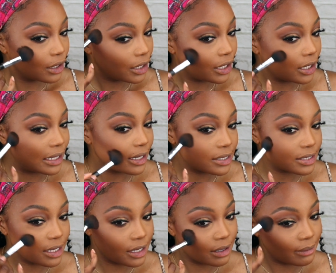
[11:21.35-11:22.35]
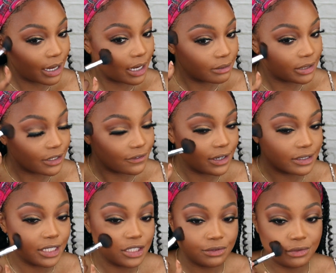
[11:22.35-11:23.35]
And like I said in my updated
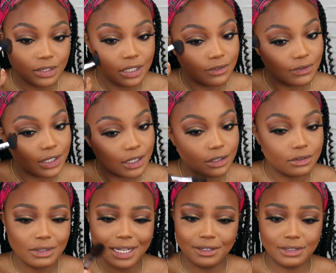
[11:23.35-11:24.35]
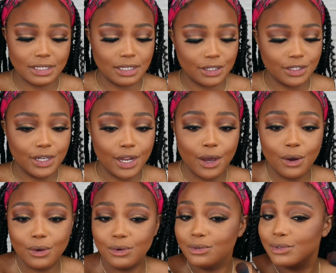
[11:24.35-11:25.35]
foundation routine video, do not use this on your
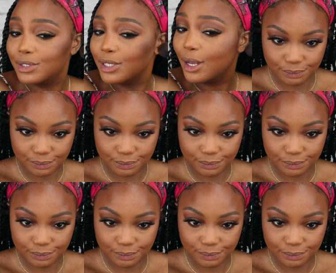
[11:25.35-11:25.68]
nose.